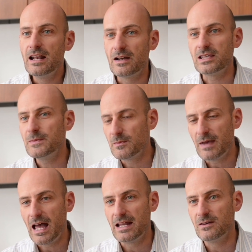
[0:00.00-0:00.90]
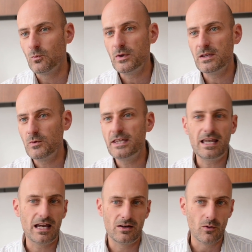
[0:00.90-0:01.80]
Now, keep in mind, we
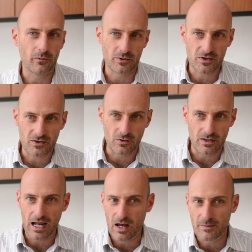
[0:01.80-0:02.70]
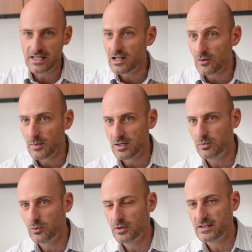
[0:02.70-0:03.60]
can't know for certain how many government
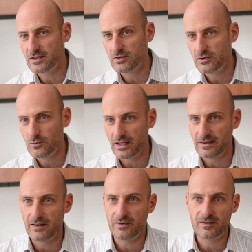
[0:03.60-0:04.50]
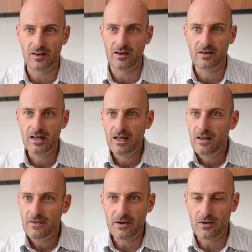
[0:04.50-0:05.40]
employees are doing this.
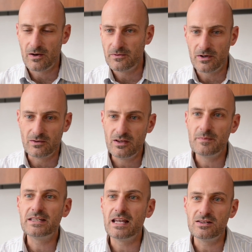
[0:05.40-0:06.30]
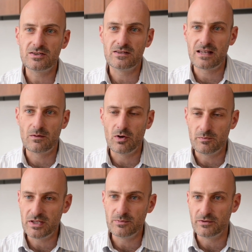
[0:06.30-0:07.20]
There are limitations on
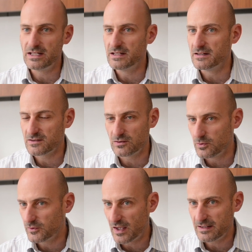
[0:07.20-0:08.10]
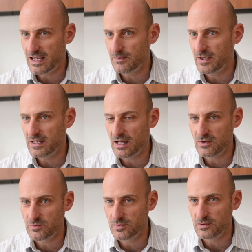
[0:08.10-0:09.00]
what people need to disclose on campaign
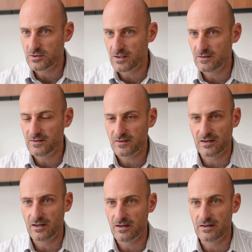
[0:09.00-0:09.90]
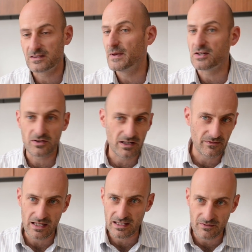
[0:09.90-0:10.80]
contributions, especially
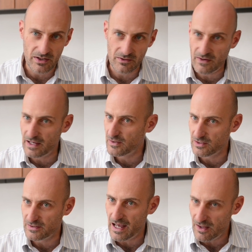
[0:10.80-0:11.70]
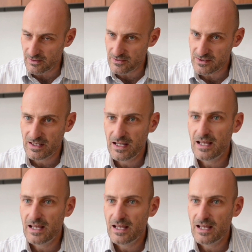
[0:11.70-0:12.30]
if they give under $500.